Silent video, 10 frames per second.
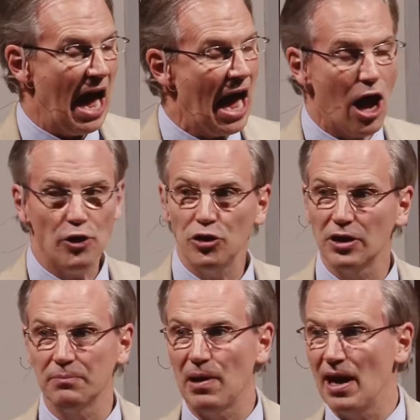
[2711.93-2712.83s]
how you
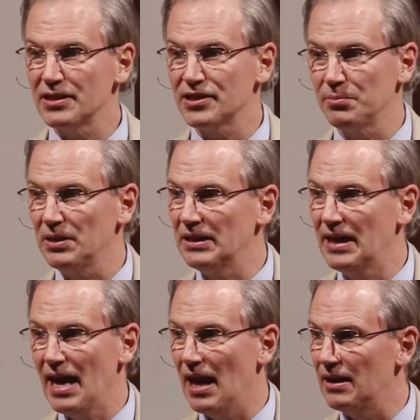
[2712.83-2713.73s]
can possibly
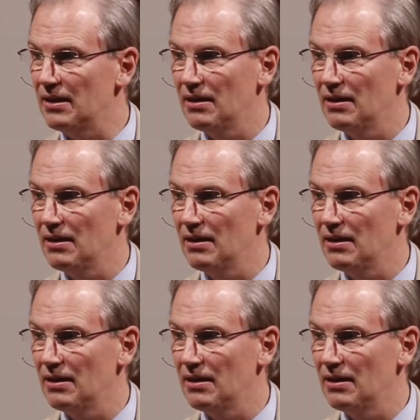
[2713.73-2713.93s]
get